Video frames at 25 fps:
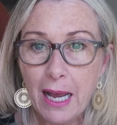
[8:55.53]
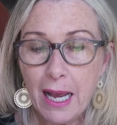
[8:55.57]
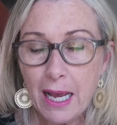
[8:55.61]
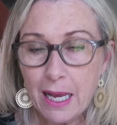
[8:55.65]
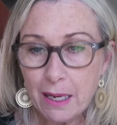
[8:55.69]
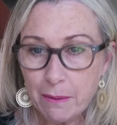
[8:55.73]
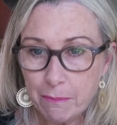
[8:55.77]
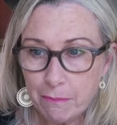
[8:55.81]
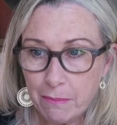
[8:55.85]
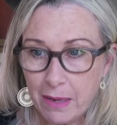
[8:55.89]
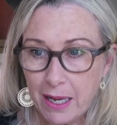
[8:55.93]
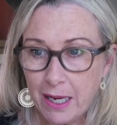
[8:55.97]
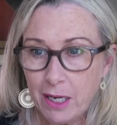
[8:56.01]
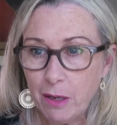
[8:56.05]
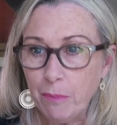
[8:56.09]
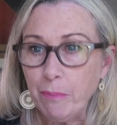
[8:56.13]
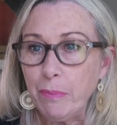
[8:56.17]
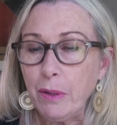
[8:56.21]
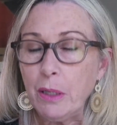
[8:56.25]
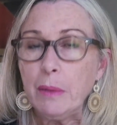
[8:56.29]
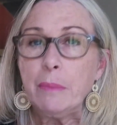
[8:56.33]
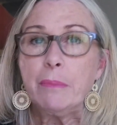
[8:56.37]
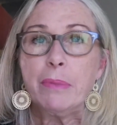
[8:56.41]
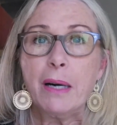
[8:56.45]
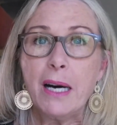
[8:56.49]
And men are
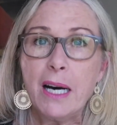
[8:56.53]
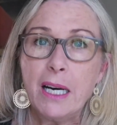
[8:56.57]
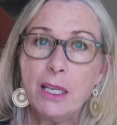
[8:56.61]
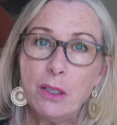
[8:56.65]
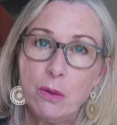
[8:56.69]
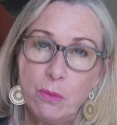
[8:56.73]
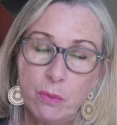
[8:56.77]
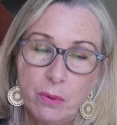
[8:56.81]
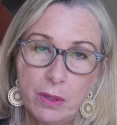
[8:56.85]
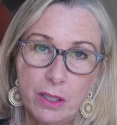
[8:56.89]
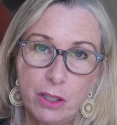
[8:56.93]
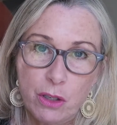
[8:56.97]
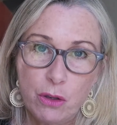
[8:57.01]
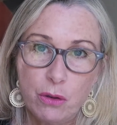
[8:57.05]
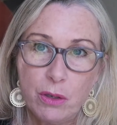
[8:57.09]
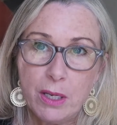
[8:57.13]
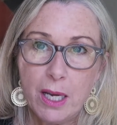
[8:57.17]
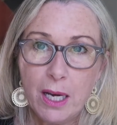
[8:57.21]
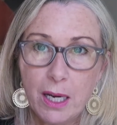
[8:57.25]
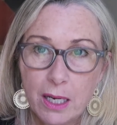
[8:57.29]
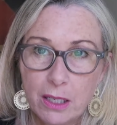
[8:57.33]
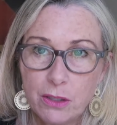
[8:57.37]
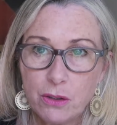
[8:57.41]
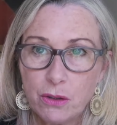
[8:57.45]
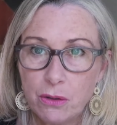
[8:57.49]
bombarded with, you
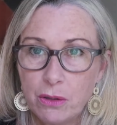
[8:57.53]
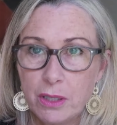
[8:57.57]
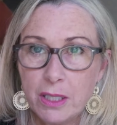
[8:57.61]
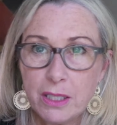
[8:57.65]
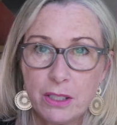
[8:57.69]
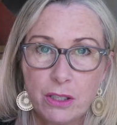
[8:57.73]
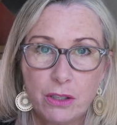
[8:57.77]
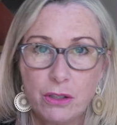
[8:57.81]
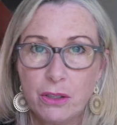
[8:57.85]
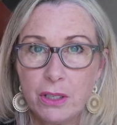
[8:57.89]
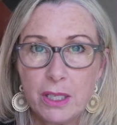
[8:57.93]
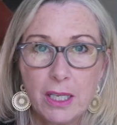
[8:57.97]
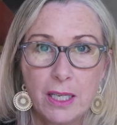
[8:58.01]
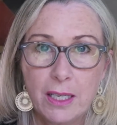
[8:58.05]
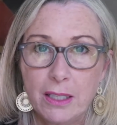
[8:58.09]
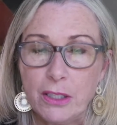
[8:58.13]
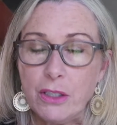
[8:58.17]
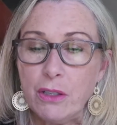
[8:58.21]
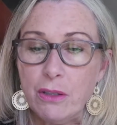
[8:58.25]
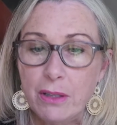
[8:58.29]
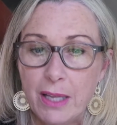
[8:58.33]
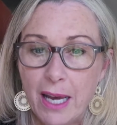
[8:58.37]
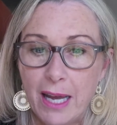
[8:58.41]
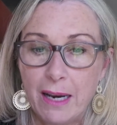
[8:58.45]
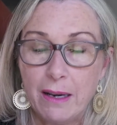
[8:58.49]
can't do this and you can't
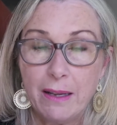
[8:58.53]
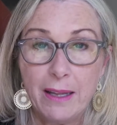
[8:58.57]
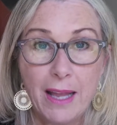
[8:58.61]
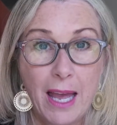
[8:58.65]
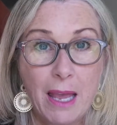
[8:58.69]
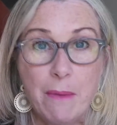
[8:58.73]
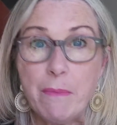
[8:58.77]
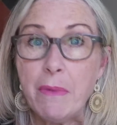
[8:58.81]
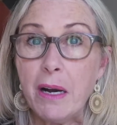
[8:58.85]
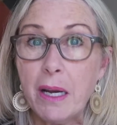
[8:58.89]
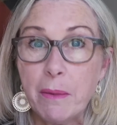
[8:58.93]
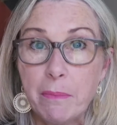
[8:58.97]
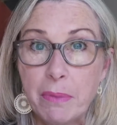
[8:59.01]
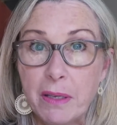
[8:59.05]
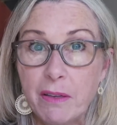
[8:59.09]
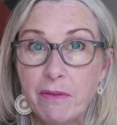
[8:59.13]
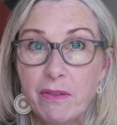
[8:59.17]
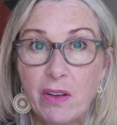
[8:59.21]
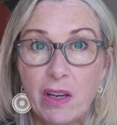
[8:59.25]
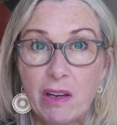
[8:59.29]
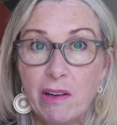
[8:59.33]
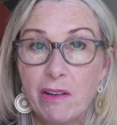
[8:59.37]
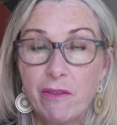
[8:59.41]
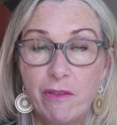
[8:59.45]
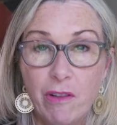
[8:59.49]
do that. And they might be
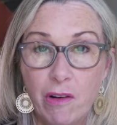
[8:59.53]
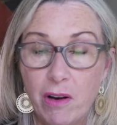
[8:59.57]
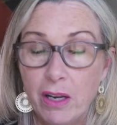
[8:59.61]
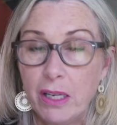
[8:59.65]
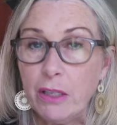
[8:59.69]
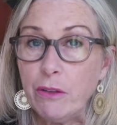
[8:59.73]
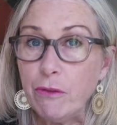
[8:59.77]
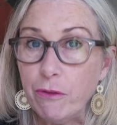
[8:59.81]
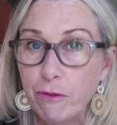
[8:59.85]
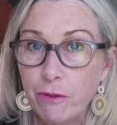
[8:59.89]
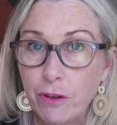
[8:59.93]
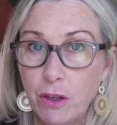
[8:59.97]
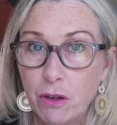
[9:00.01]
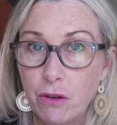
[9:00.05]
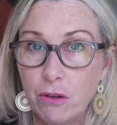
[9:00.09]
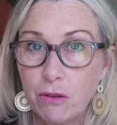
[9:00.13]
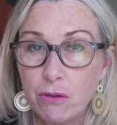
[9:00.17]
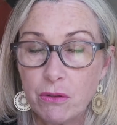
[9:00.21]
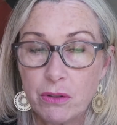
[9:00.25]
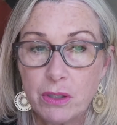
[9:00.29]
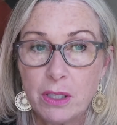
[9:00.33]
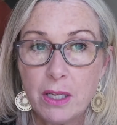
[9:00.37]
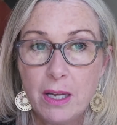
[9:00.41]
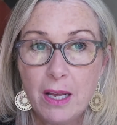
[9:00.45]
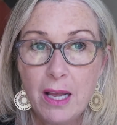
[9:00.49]
very, very
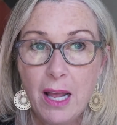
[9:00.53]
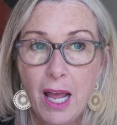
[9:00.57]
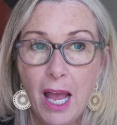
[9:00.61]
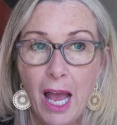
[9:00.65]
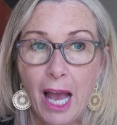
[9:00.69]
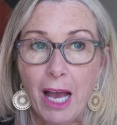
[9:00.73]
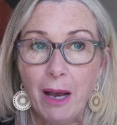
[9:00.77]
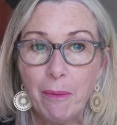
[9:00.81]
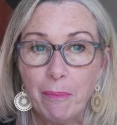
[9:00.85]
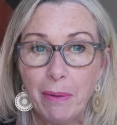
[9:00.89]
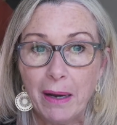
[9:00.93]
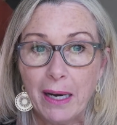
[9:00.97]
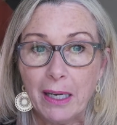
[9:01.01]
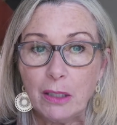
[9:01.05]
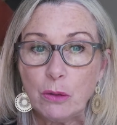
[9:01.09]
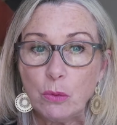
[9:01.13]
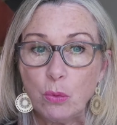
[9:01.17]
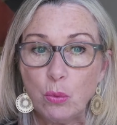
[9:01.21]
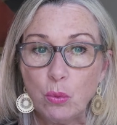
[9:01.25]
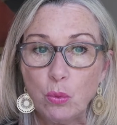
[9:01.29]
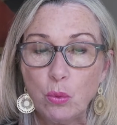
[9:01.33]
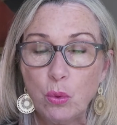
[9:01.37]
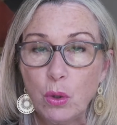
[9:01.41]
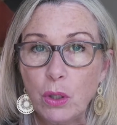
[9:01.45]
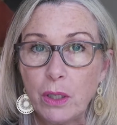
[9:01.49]
confused about
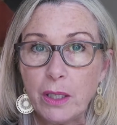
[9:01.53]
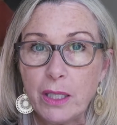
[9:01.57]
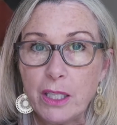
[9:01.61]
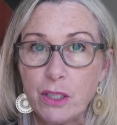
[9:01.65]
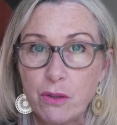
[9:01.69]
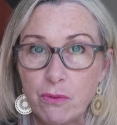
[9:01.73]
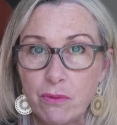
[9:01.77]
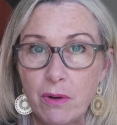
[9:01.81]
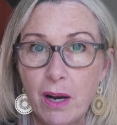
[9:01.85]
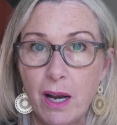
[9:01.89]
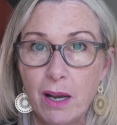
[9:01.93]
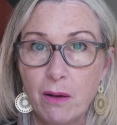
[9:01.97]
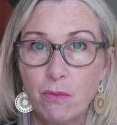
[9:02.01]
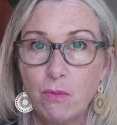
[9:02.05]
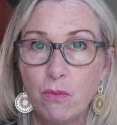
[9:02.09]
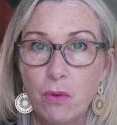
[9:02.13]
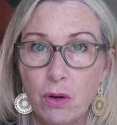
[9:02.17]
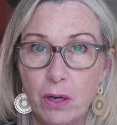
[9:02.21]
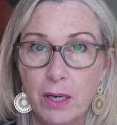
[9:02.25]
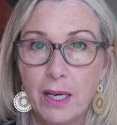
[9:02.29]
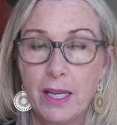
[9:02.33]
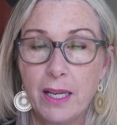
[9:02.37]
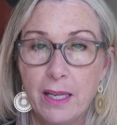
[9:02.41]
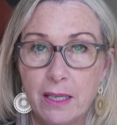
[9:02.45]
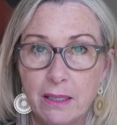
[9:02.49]
what is right and what